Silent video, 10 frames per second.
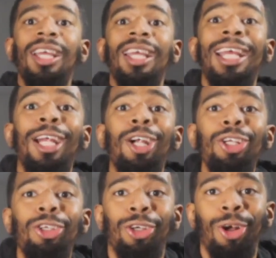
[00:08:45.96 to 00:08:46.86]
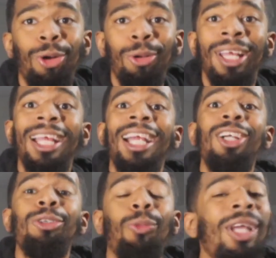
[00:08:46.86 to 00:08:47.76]
Here you go.
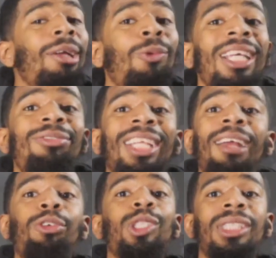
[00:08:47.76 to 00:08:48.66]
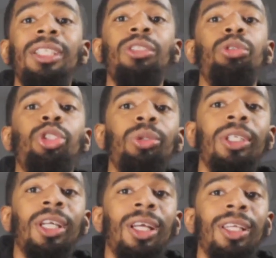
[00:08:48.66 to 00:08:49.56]
We've never seen you shoot a
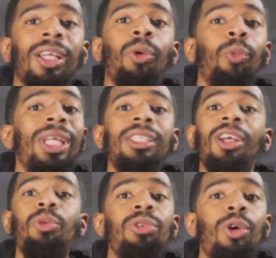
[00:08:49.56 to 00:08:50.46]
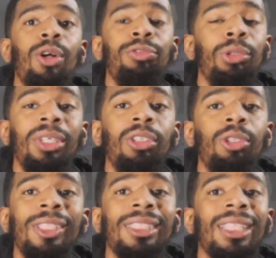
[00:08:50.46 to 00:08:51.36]
gun. We don't know if you can use
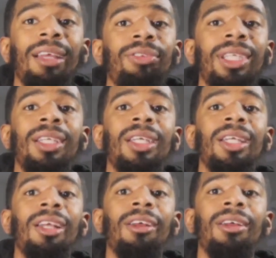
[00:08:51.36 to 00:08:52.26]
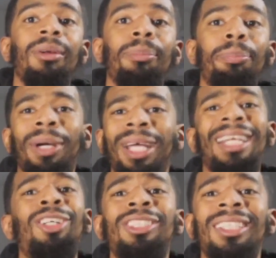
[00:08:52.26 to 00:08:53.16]
it safely. But
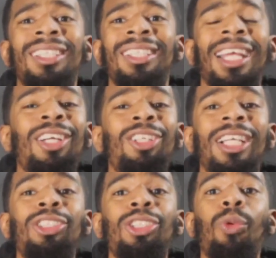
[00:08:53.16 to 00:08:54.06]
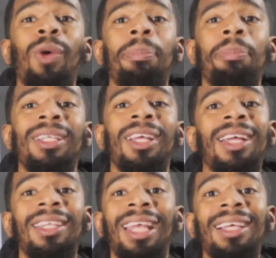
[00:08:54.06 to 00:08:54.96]
here's a weapon
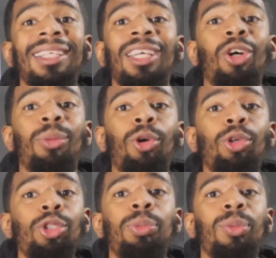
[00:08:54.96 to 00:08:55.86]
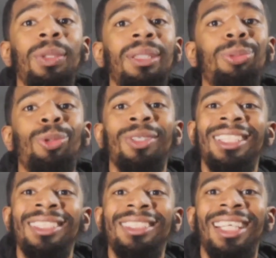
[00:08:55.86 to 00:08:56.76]
that can kill multiple people
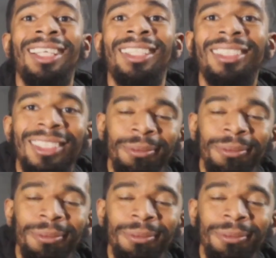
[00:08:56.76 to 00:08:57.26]
in seconds.